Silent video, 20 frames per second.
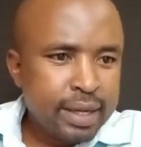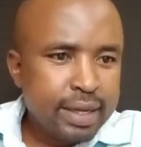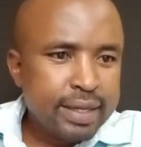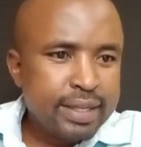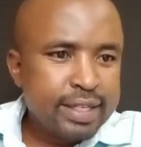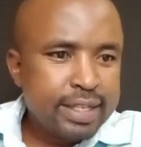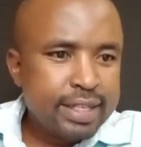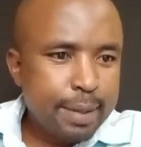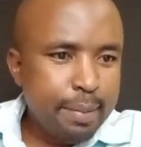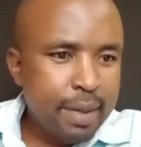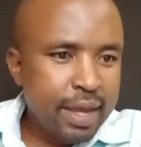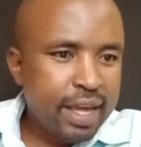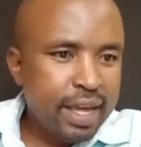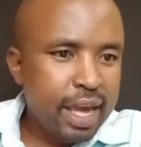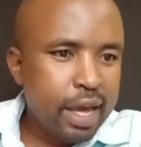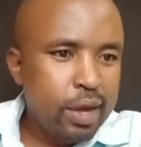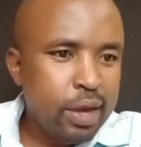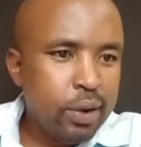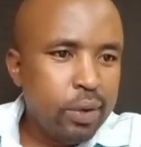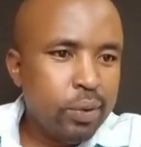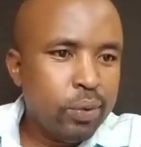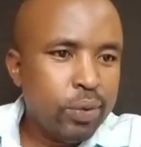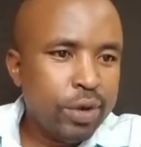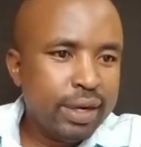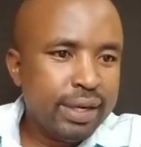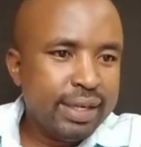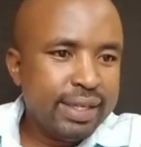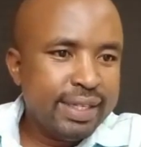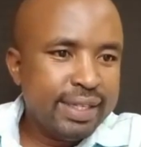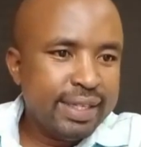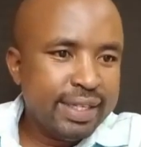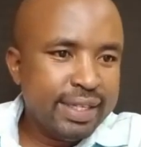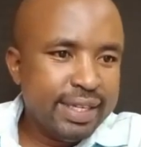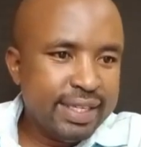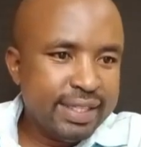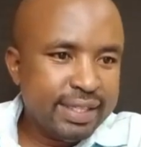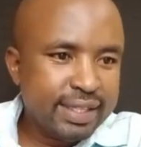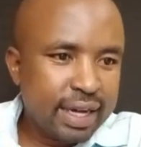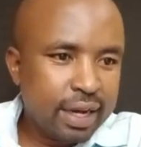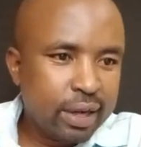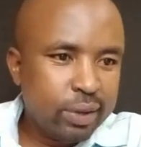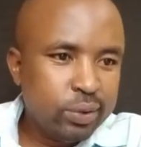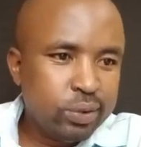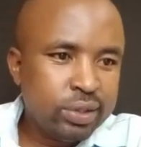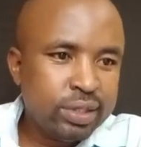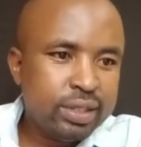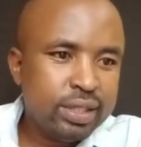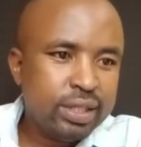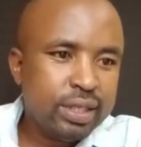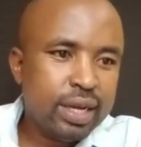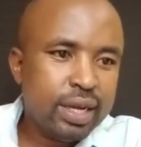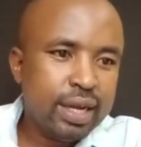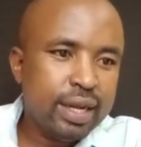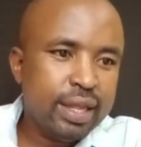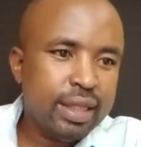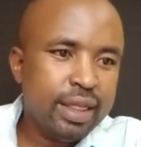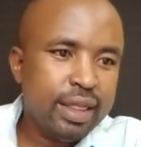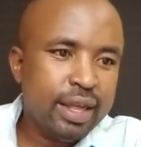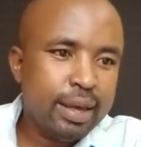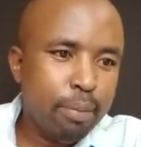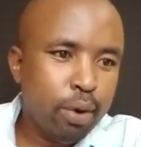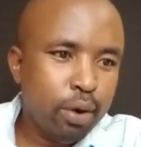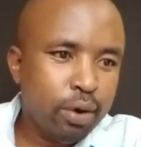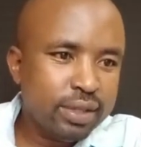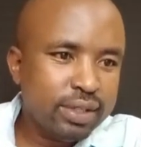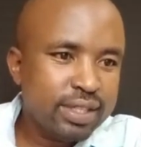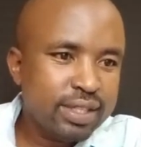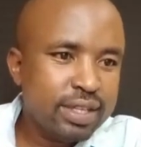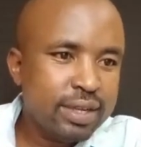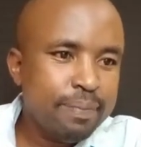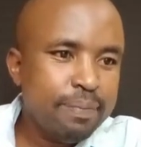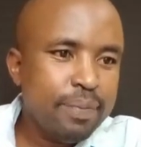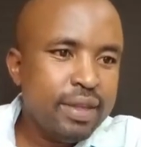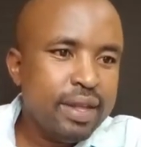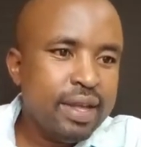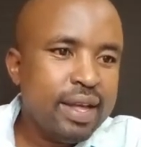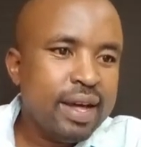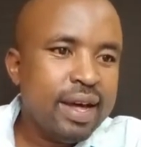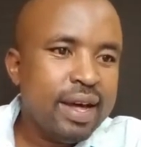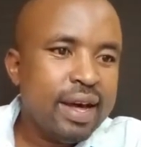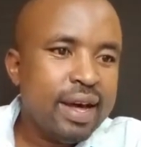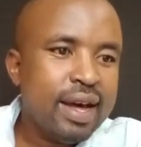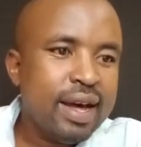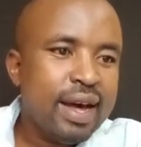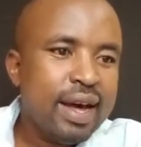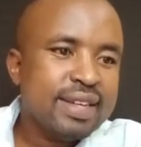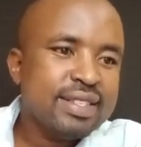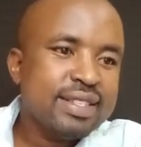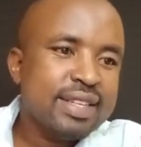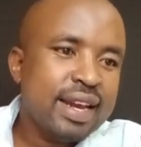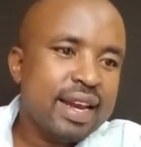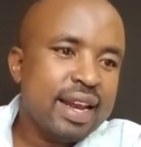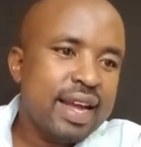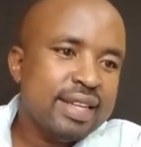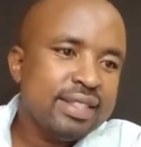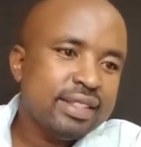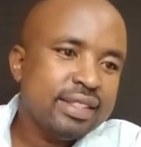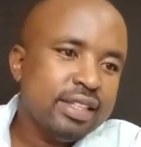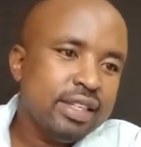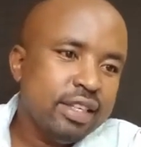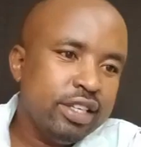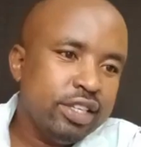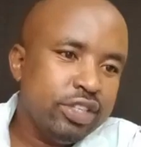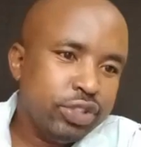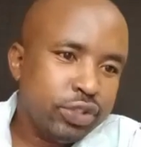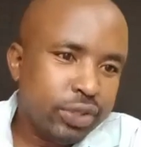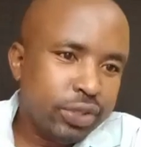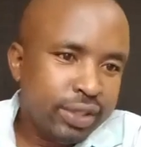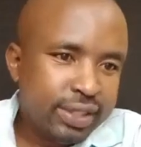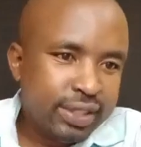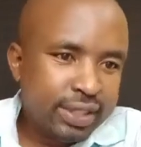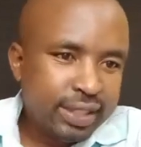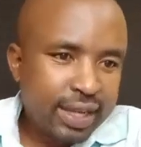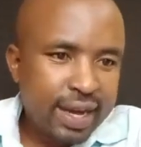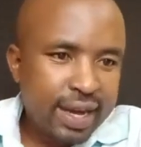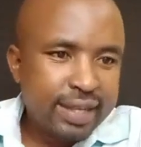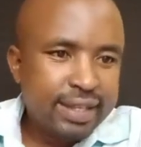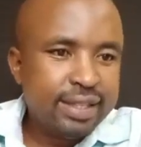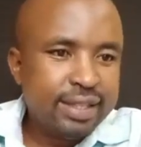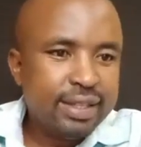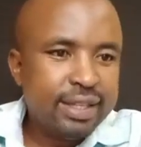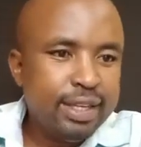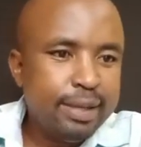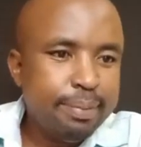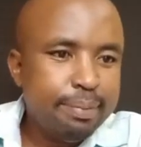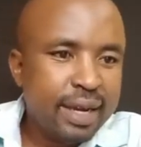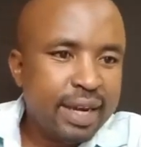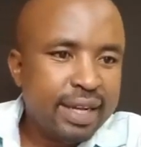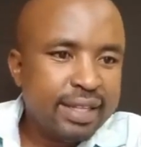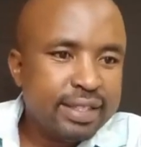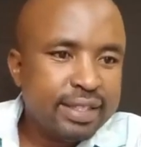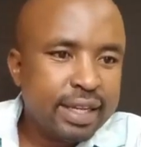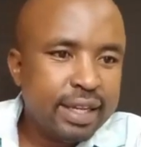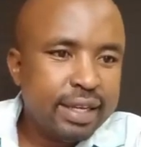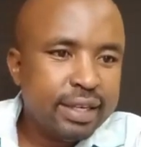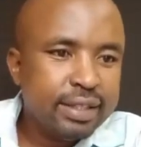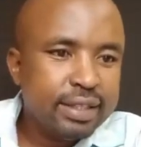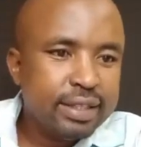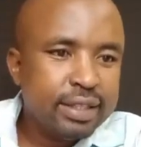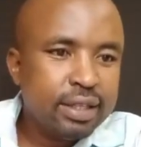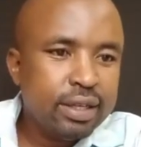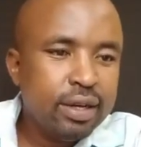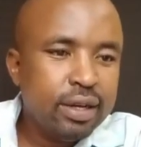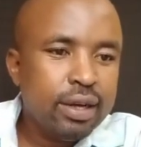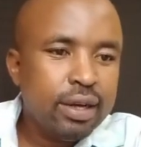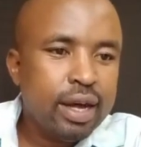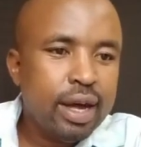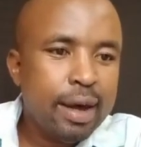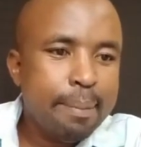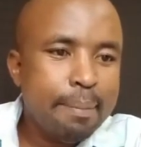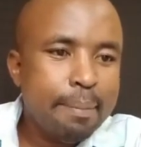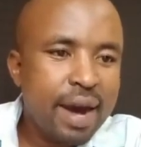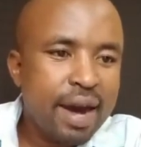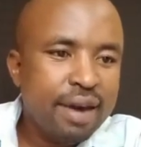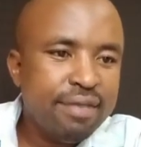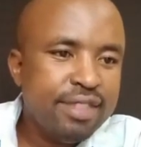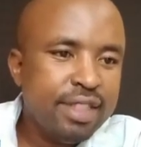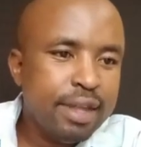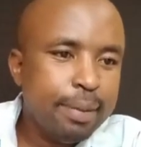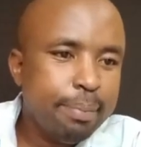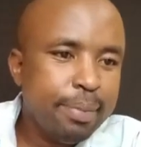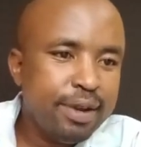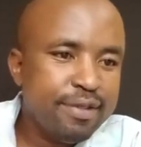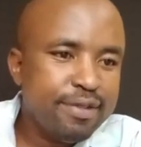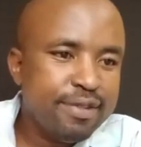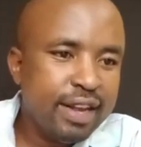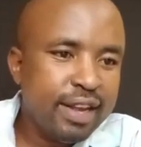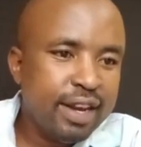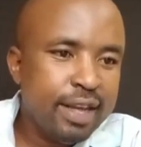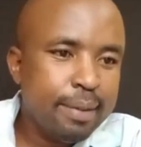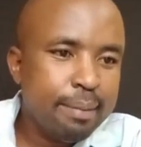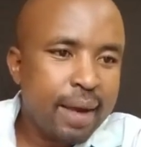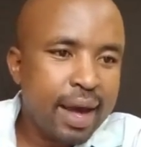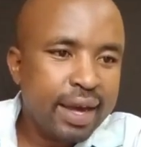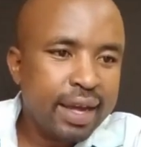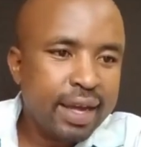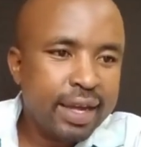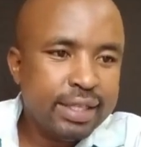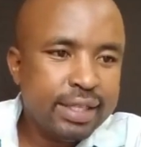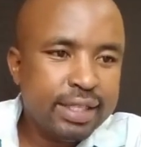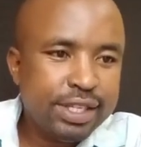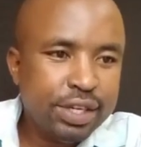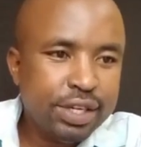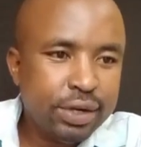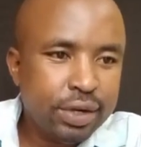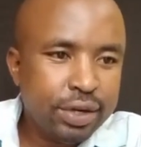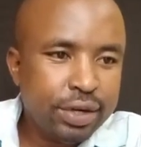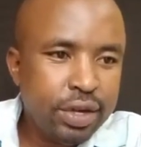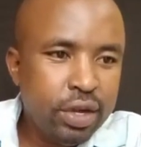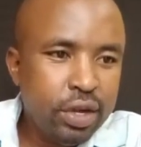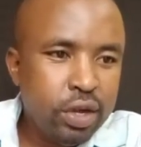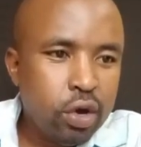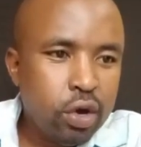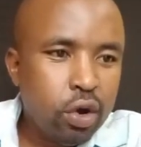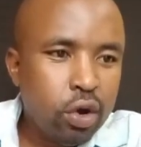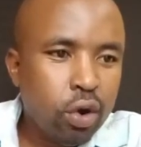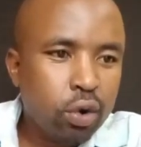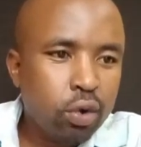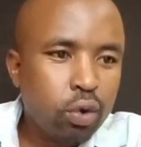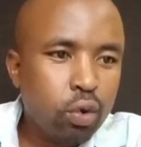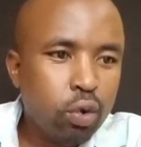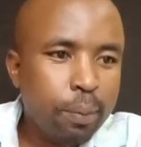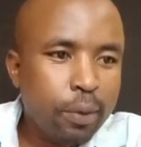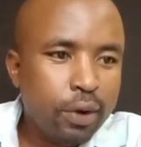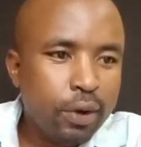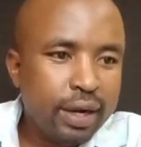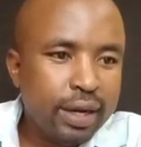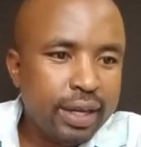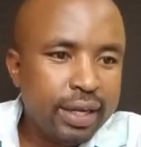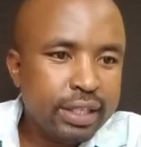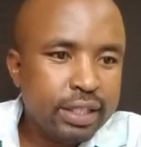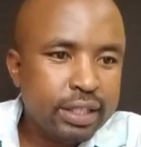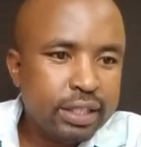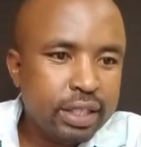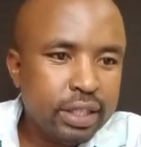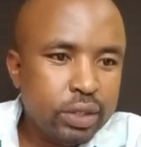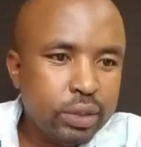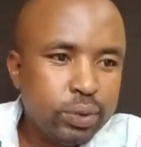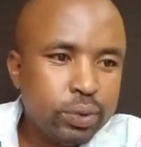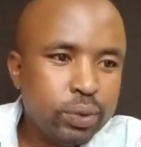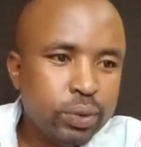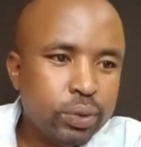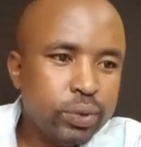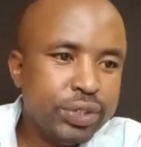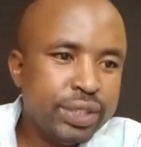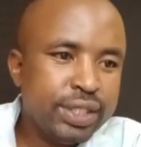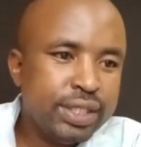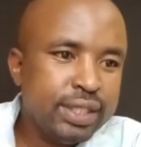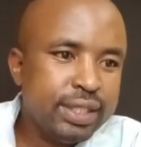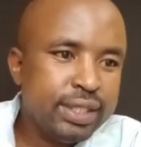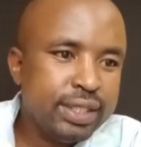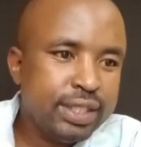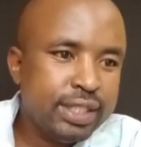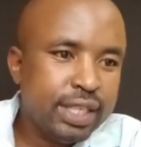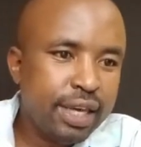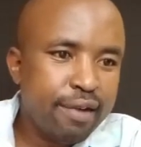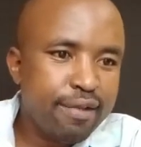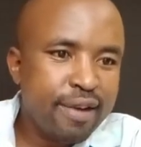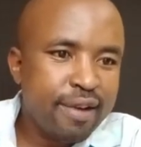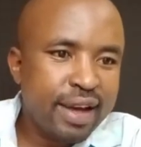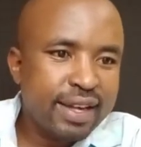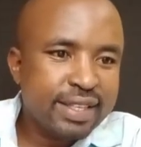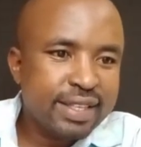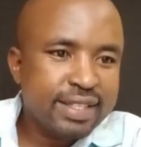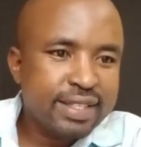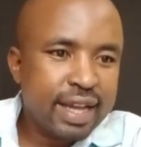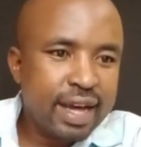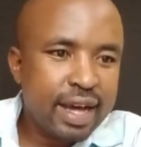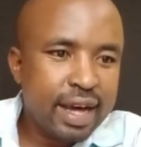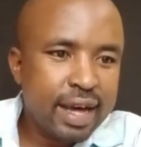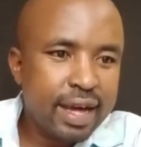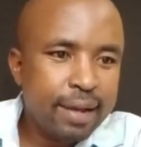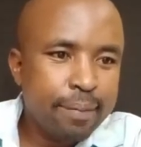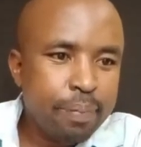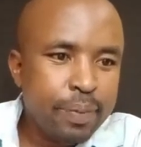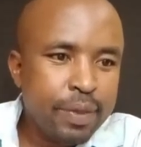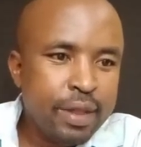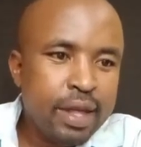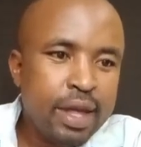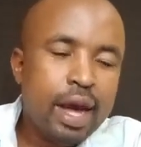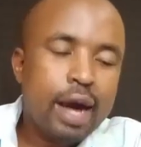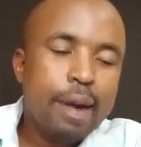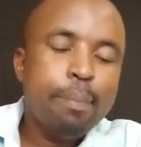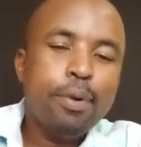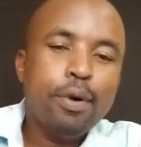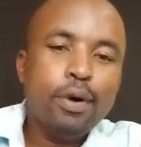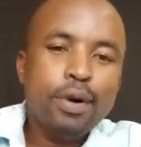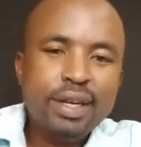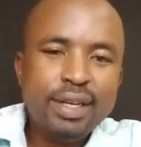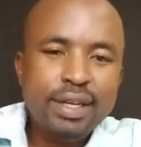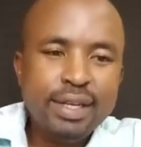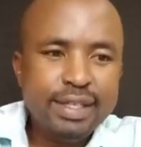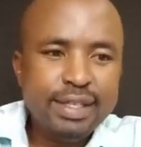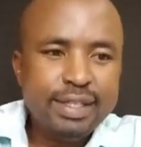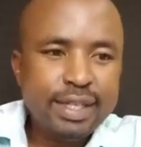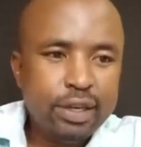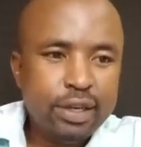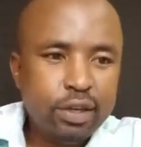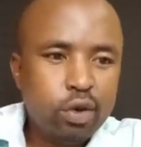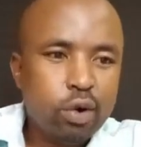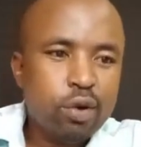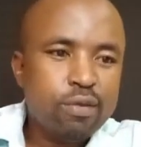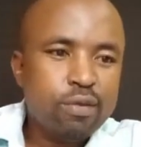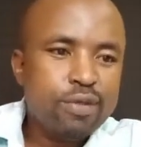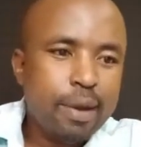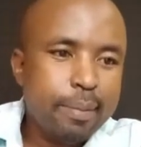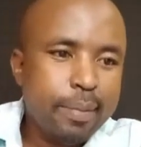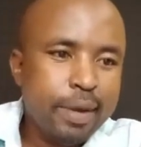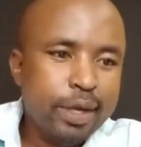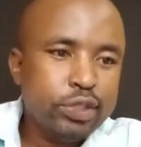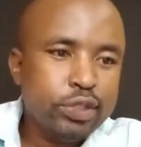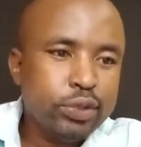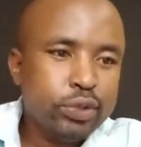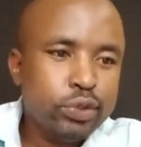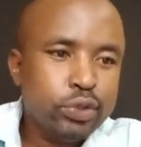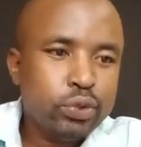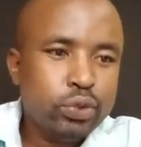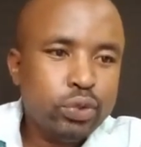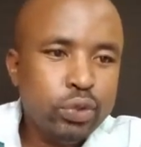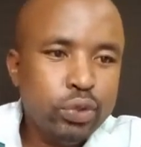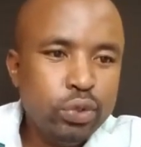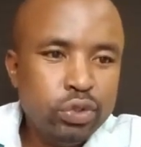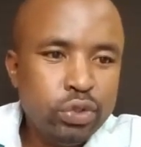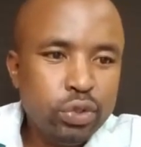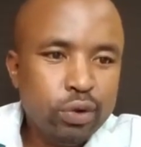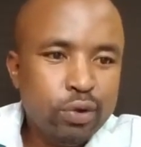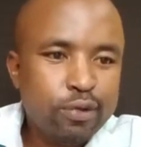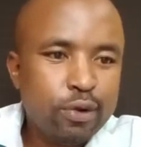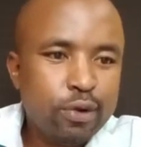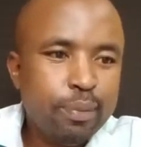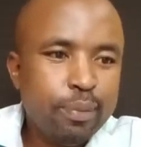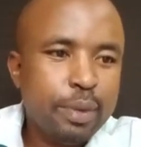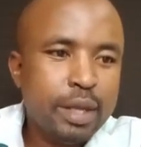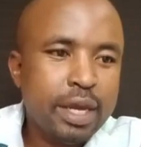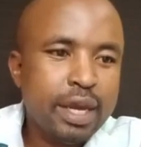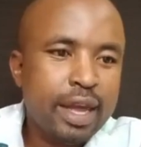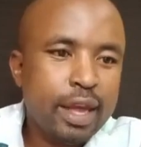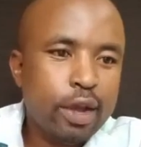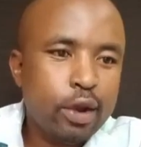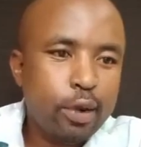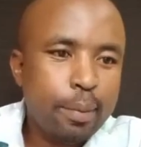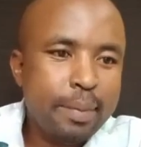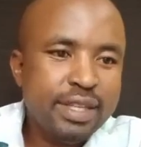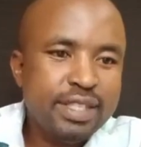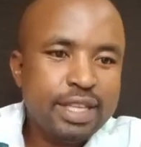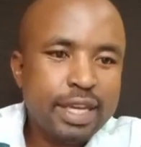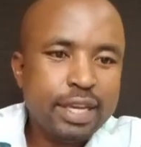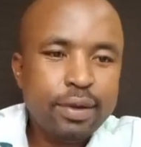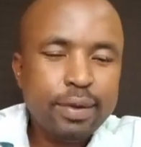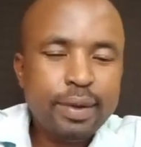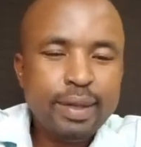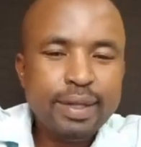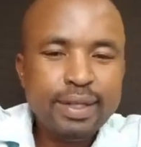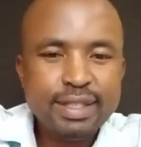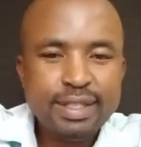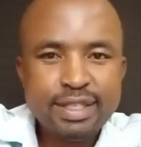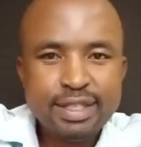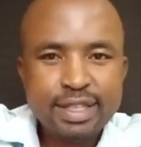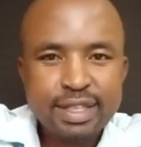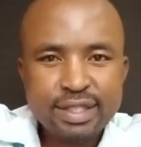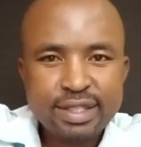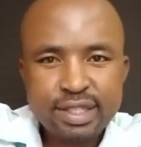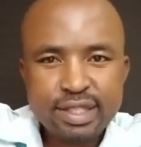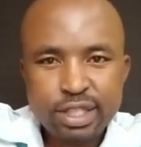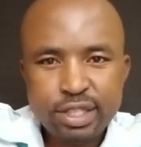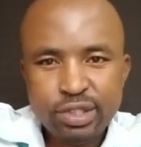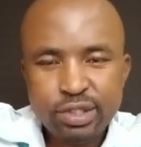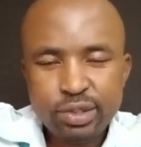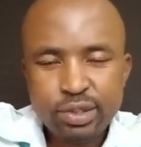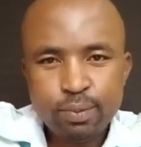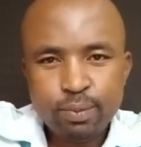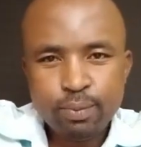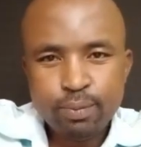CBK will discount the bonds as a last resort at 3% above the prevailing market yield or coupon rate, whichever is high, upon written confirmation to do so from the Nairobi Securities Exchange.